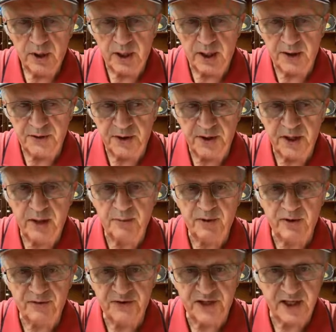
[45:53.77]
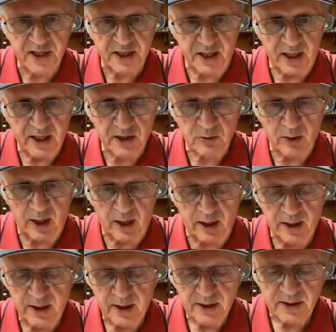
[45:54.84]
uh, they need a bit of theatre as well.
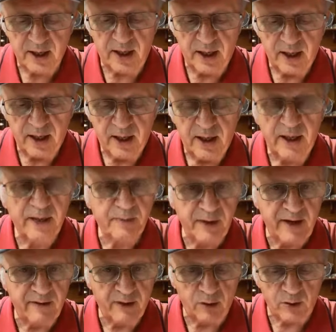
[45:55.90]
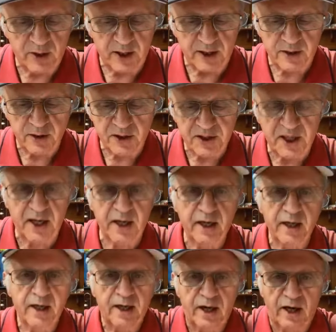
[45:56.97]
So let me have a look at it. Okay,
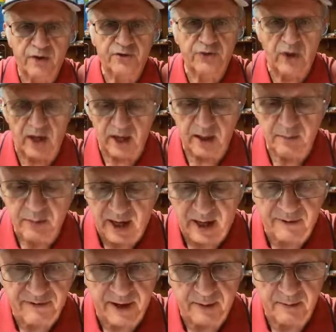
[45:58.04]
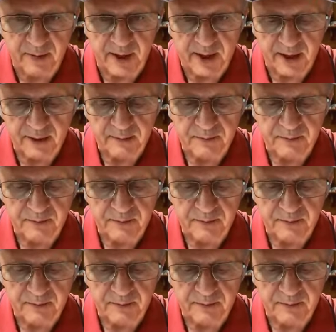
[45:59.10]
I'll try. Mala femmina.